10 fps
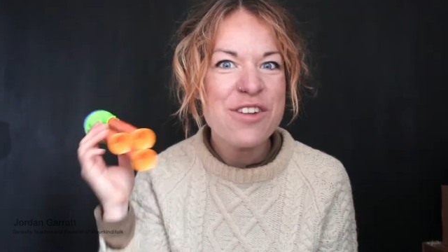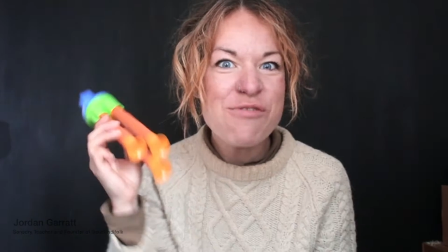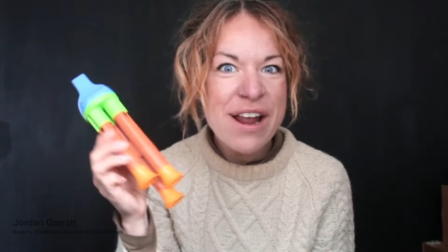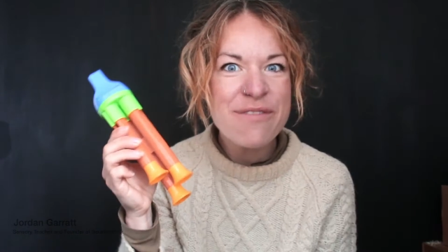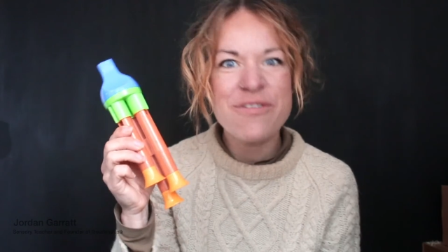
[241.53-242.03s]

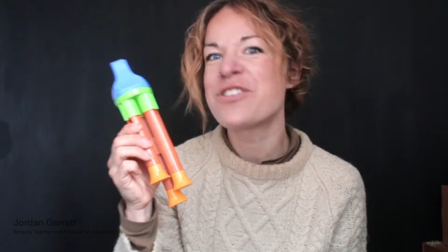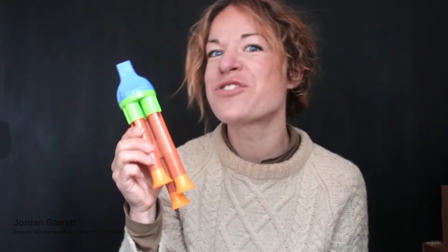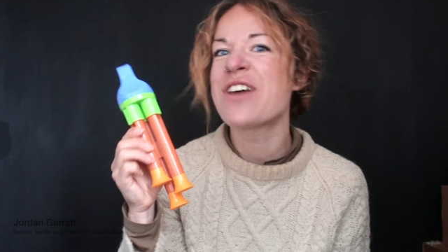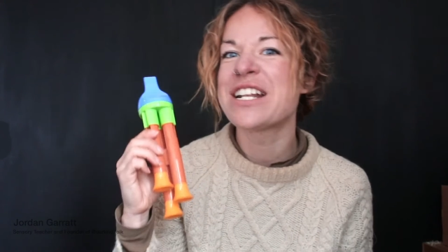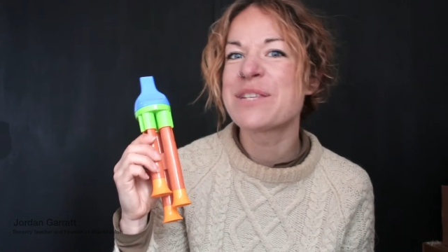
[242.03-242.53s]
great for a
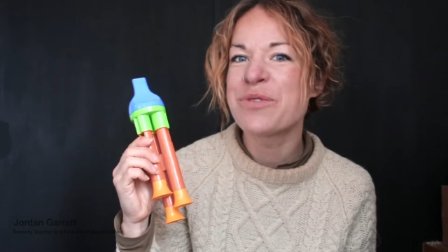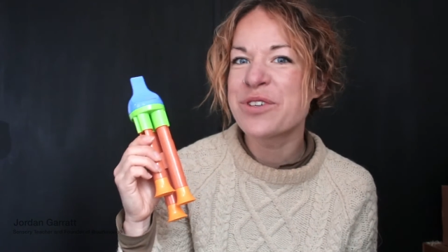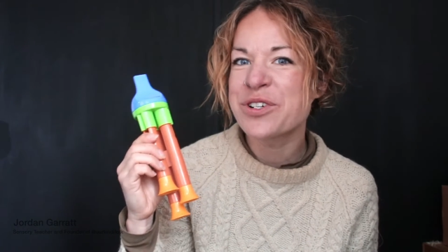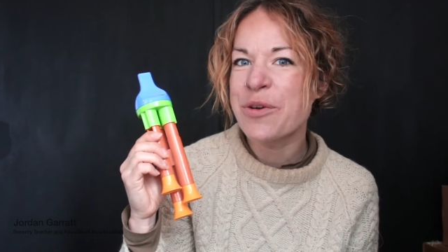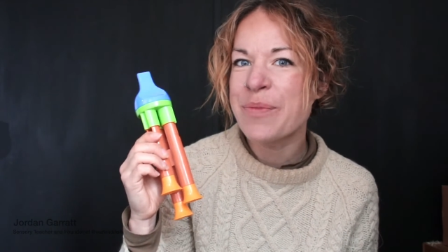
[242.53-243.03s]

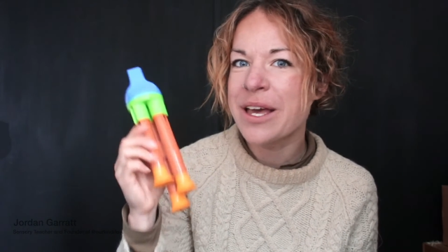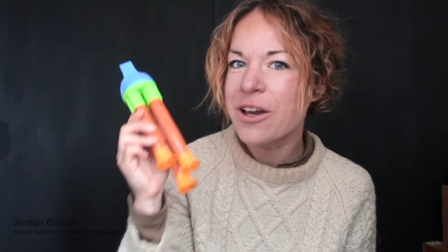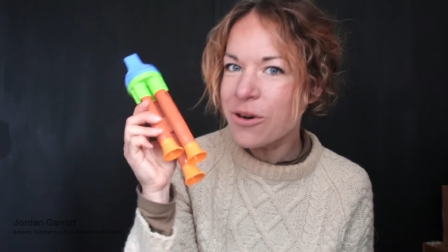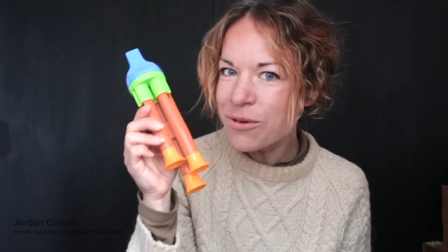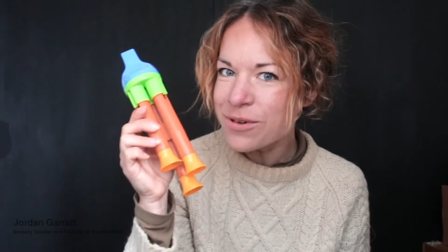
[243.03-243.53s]
transport topic
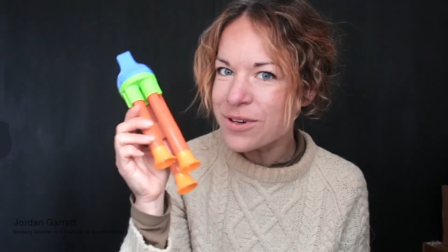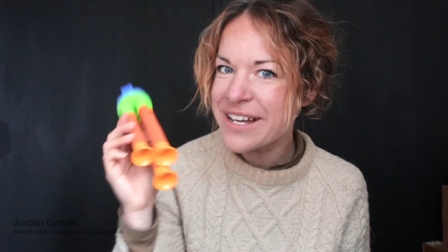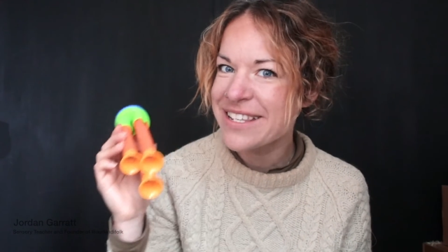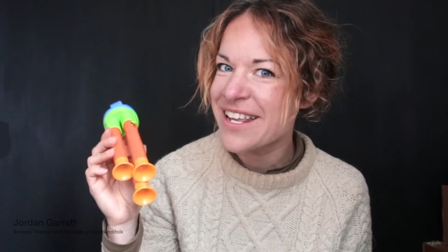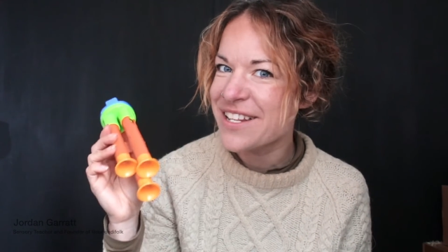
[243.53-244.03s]
or
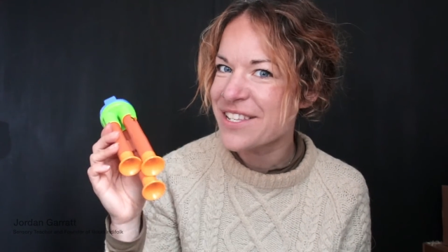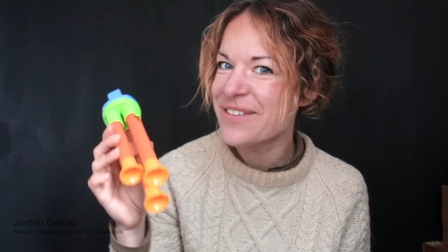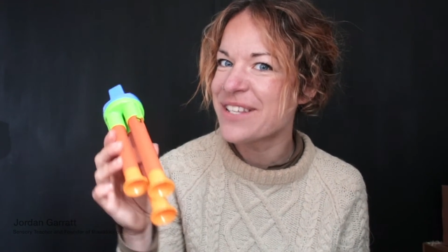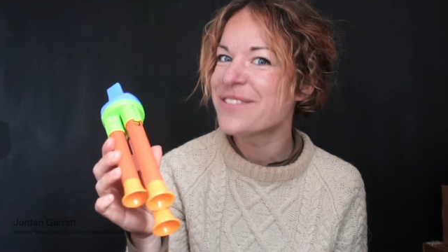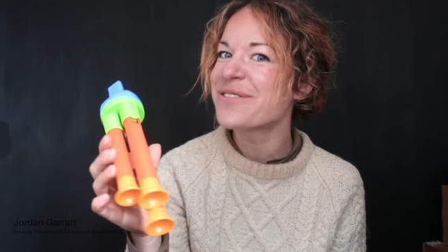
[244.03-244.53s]
a
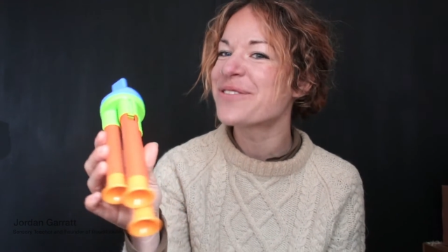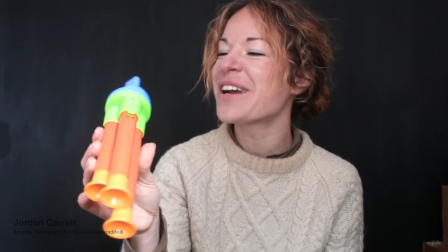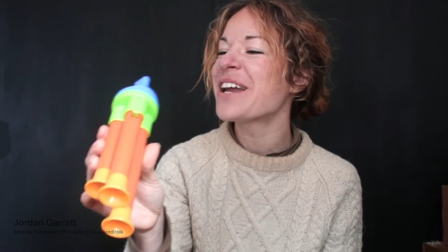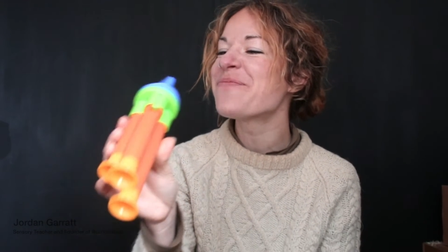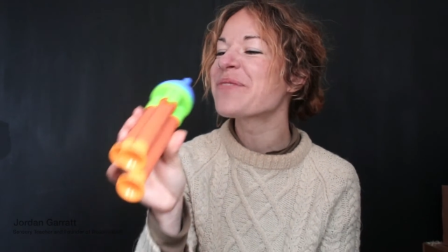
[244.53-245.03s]
sensory
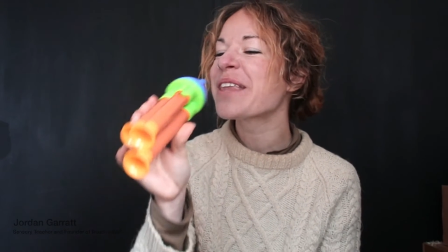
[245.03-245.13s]
story.